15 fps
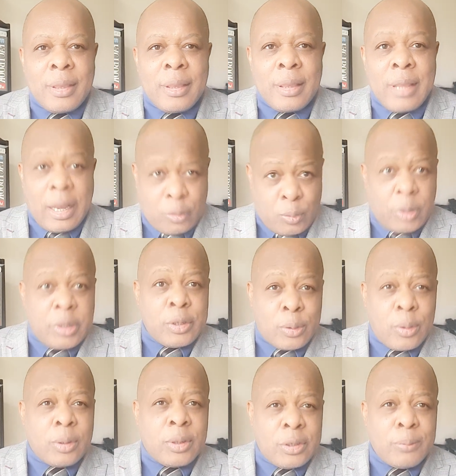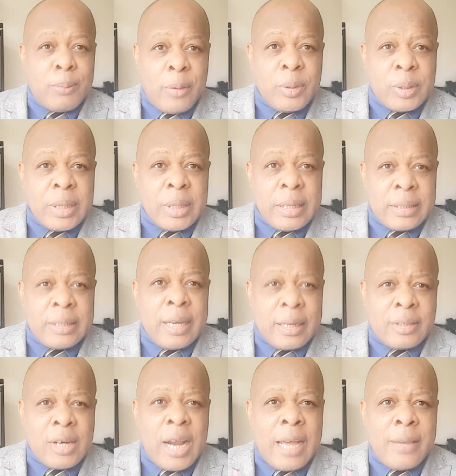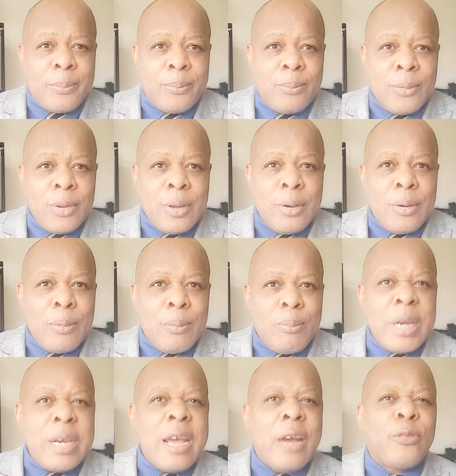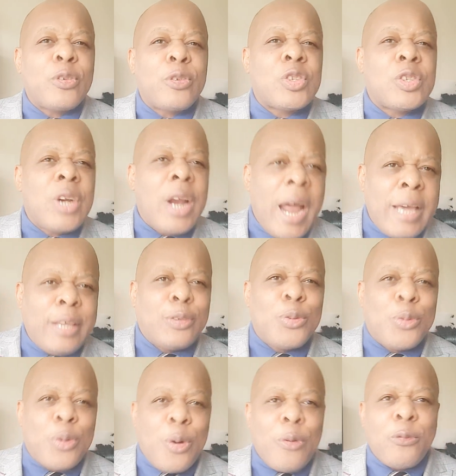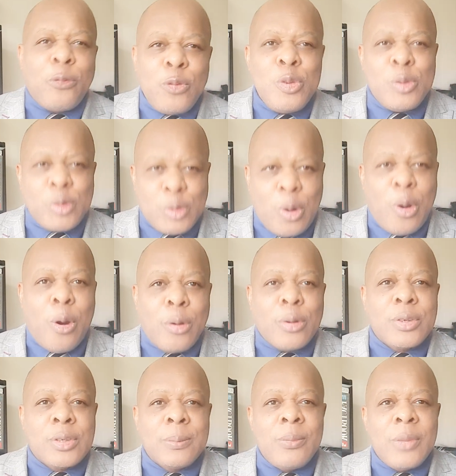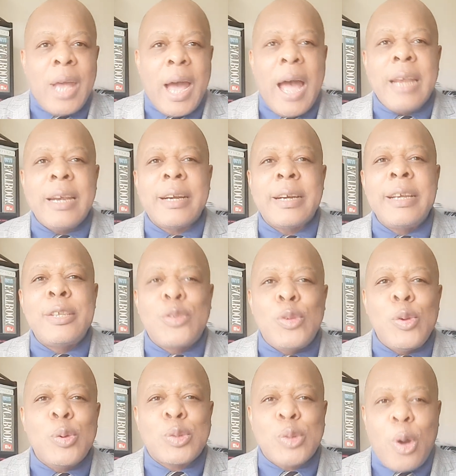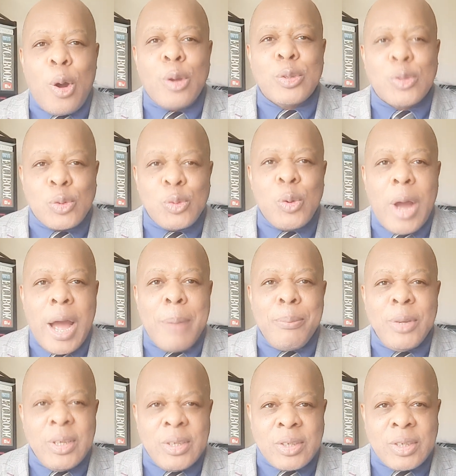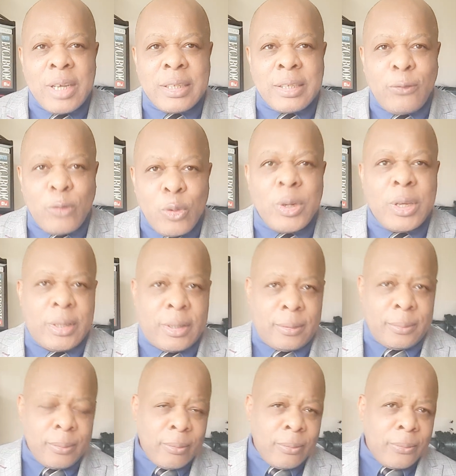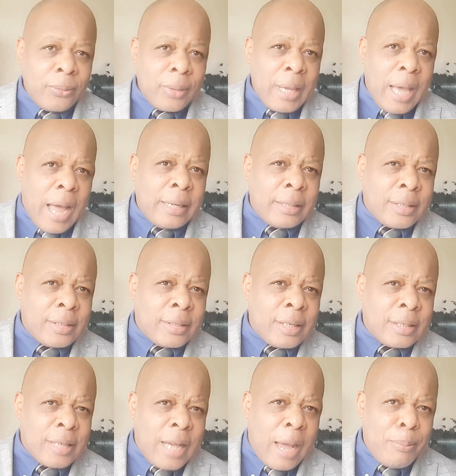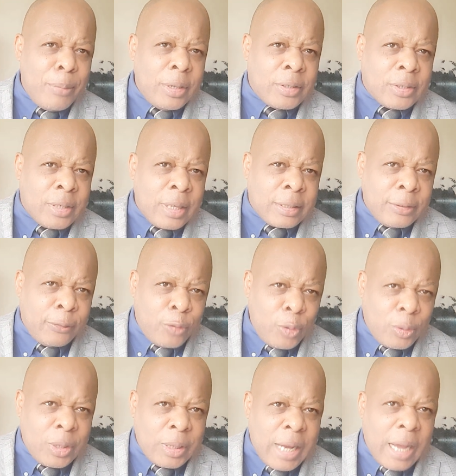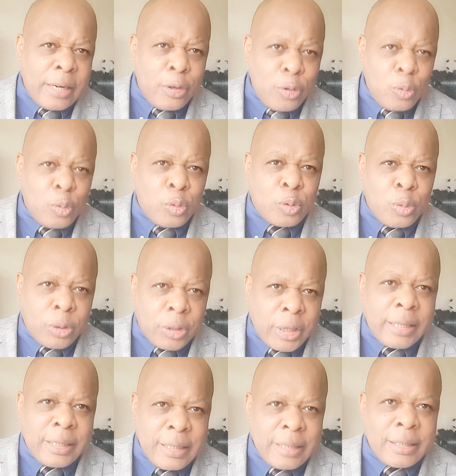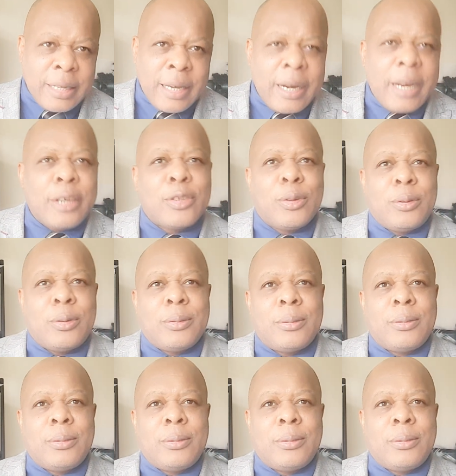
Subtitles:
That's what the Scottish man will say is their tribe. But they have tried to confuse us and reduce us to administrative units. And it is this administrative unit that they use to rig these elections.